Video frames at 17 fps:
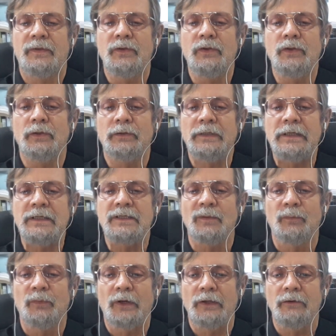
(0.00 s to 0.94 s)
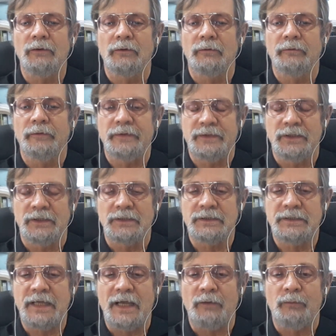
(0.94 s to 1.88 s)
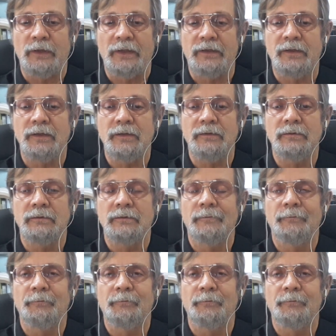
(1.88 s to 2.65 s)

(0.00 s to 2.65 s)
You'll need to bring your original set with you,